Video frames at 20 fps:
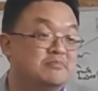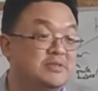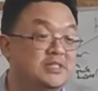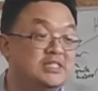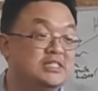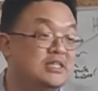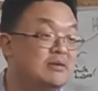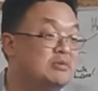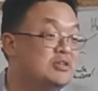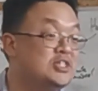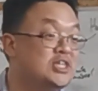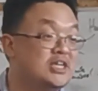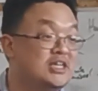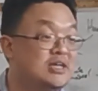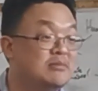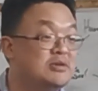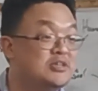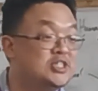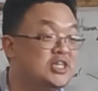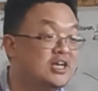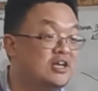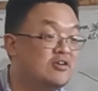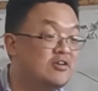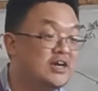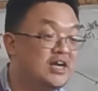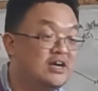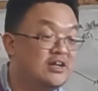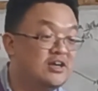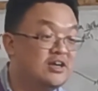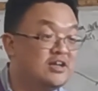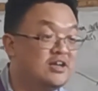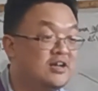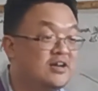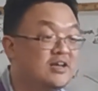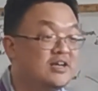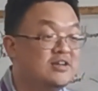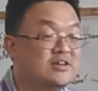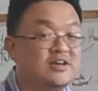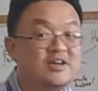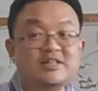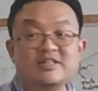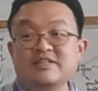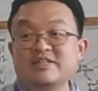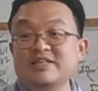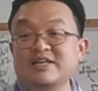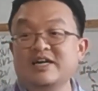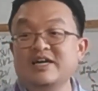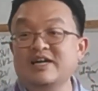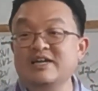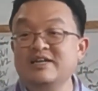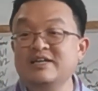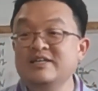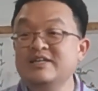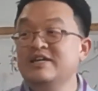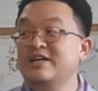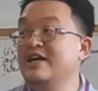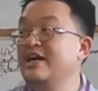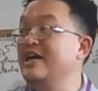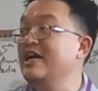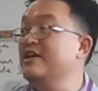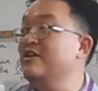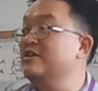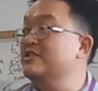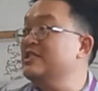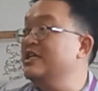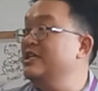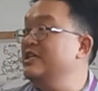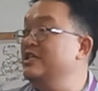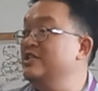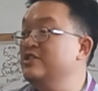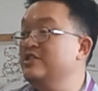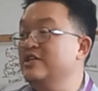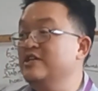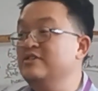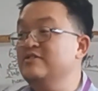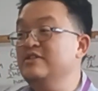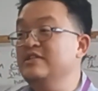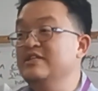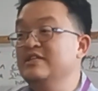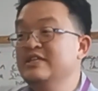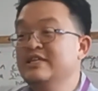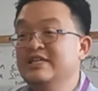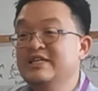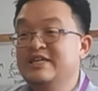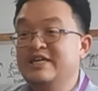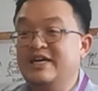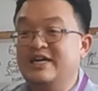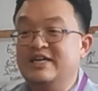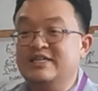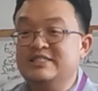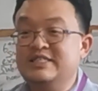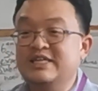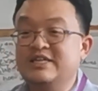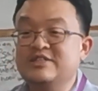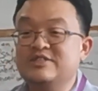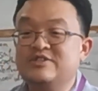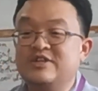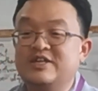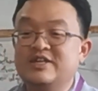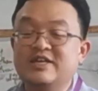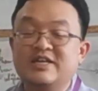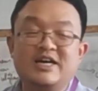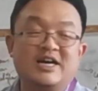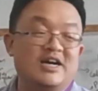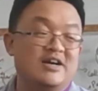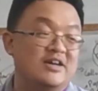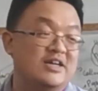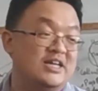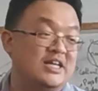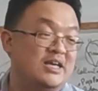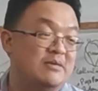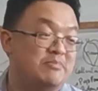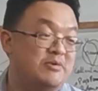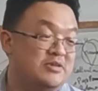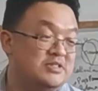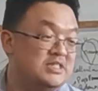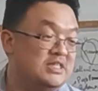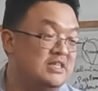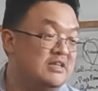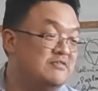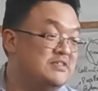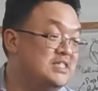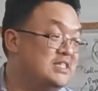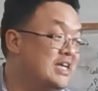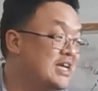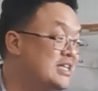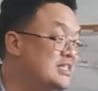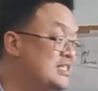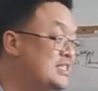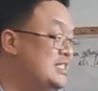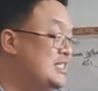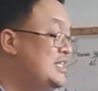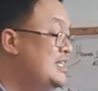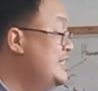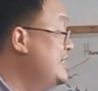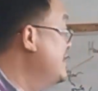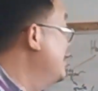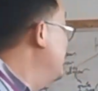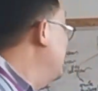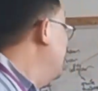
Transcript: Please double check, correct or not? Icosahedral, single-stranded RNA, positive sense.